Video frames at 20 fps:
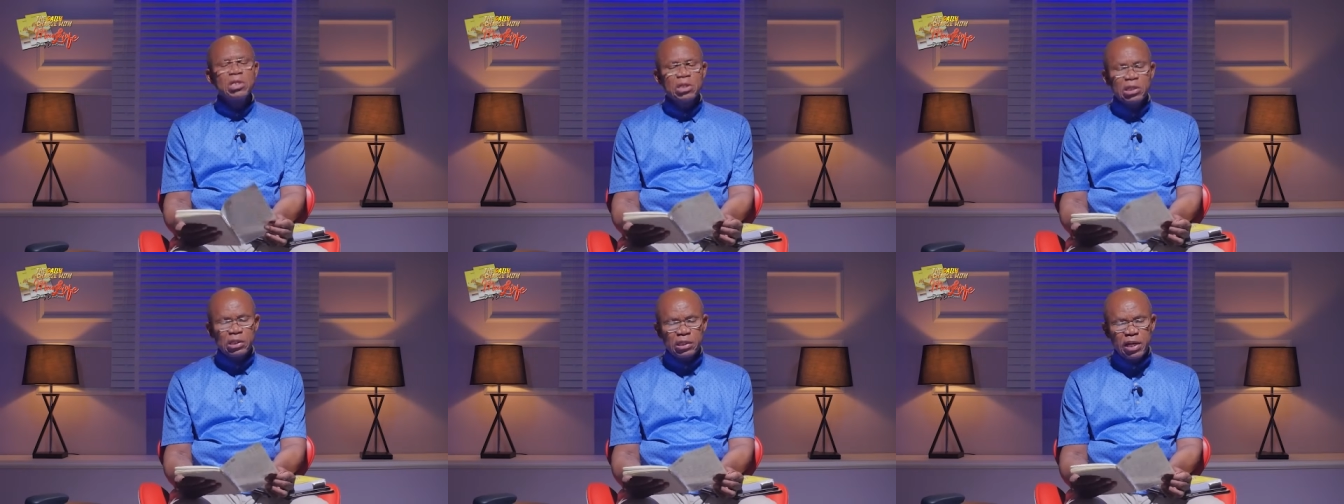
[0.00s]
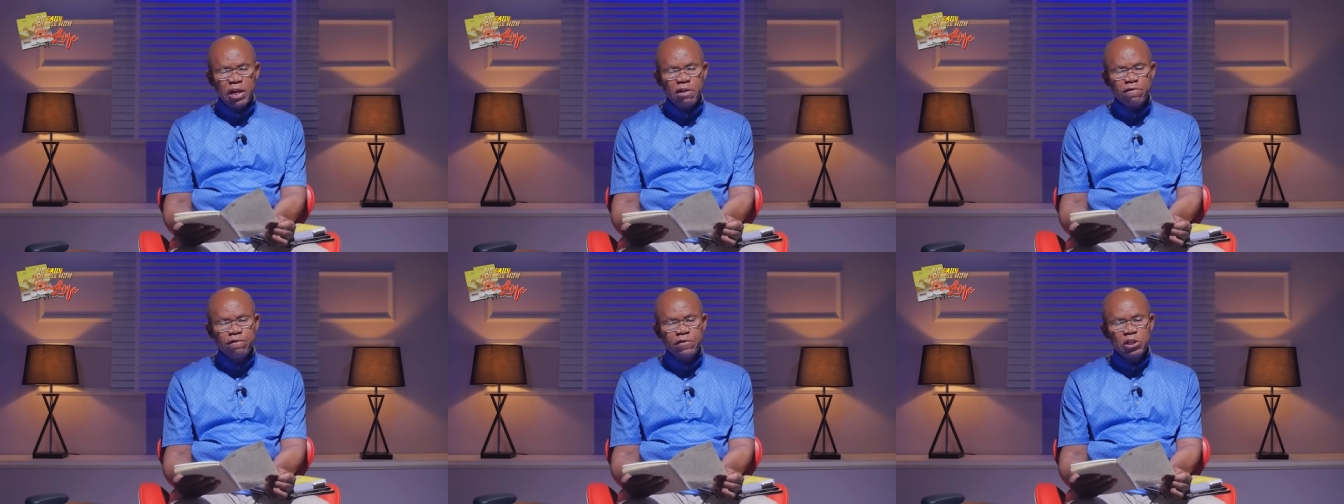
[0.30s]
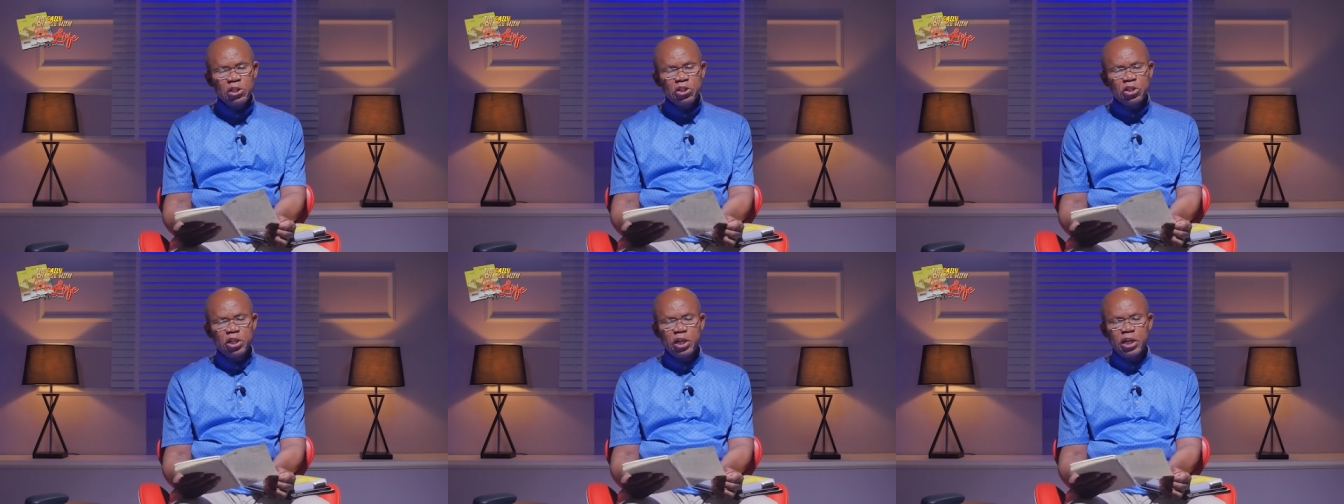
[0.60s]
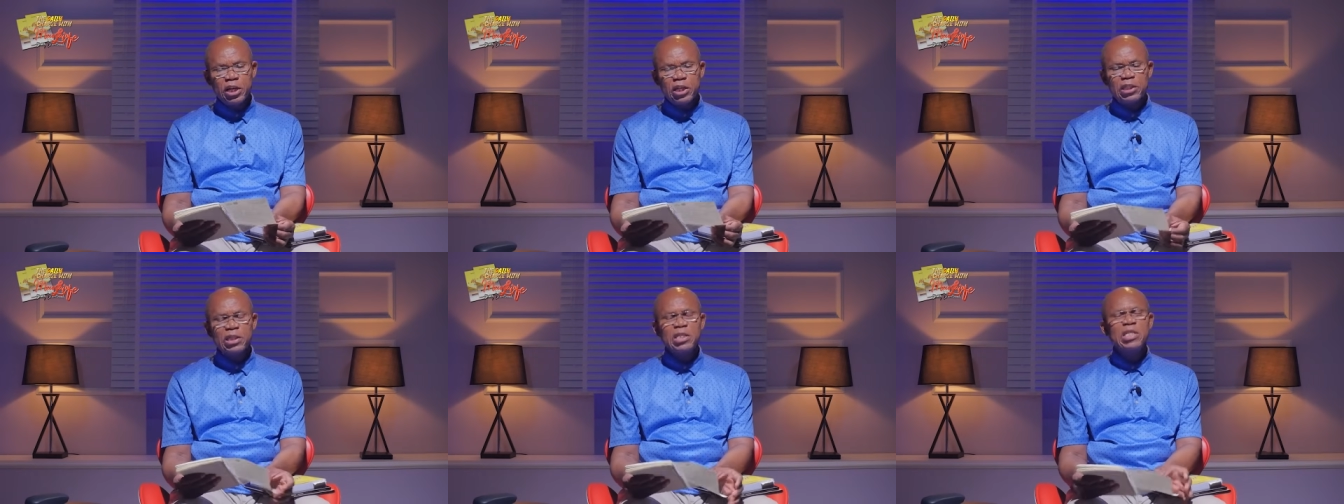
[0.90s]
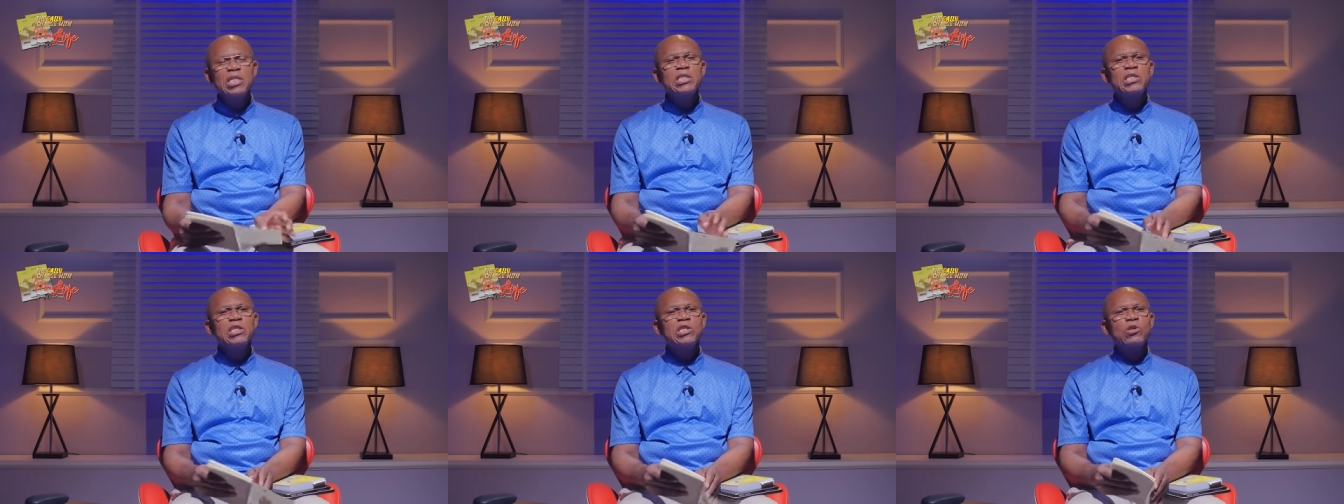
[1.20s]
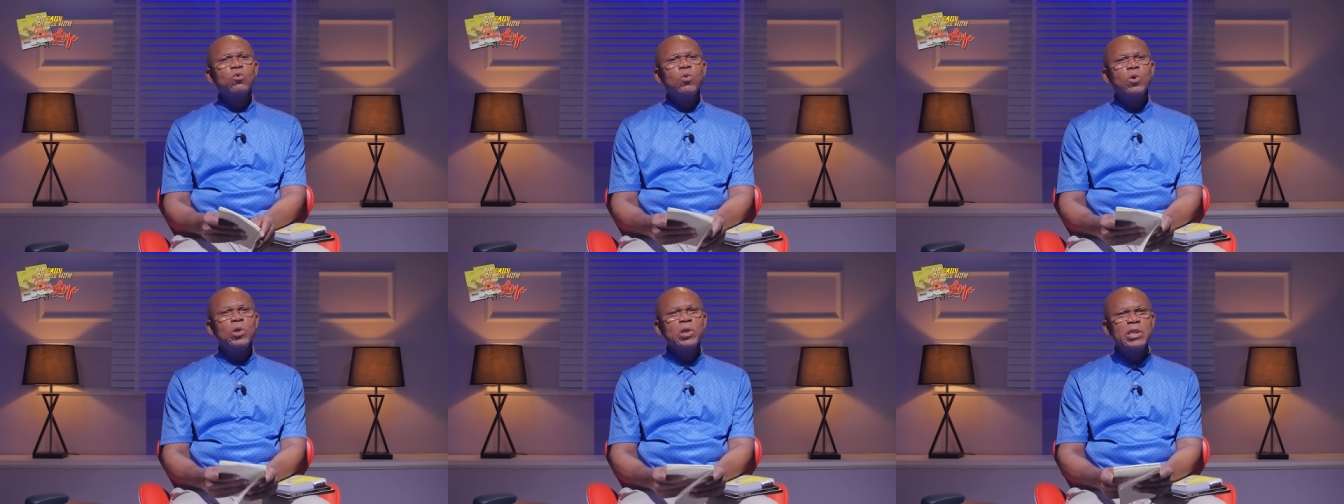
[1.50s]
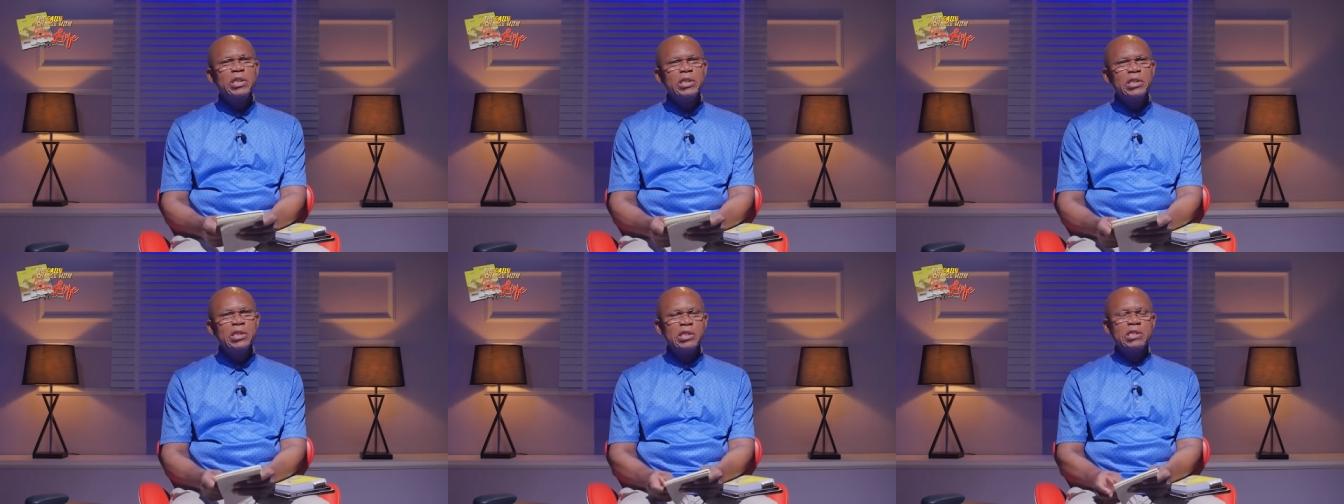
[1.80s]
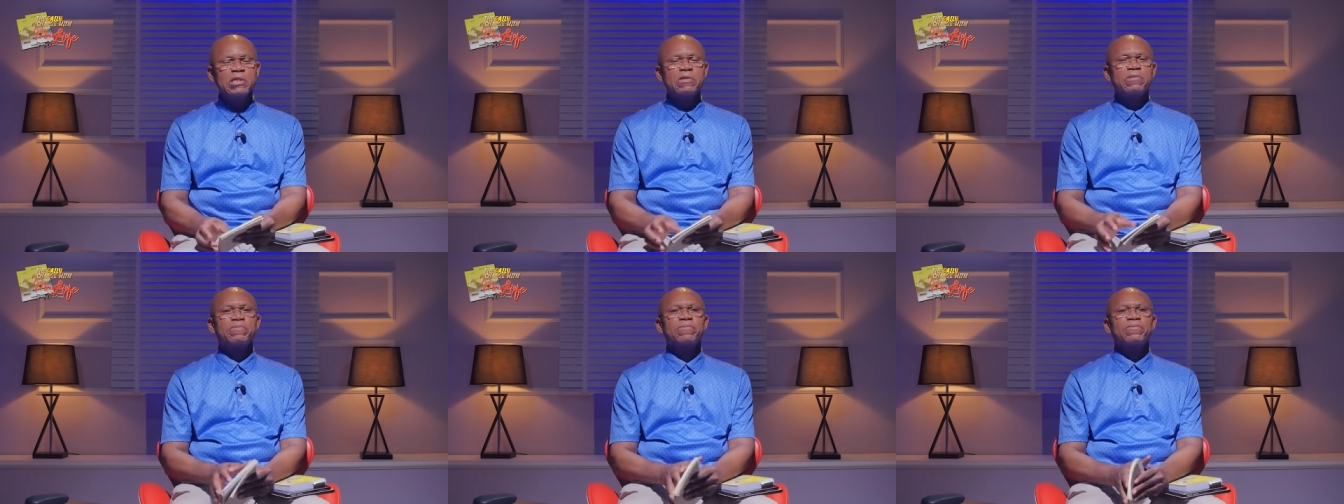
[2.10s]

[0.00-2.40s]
Selfishness is the quality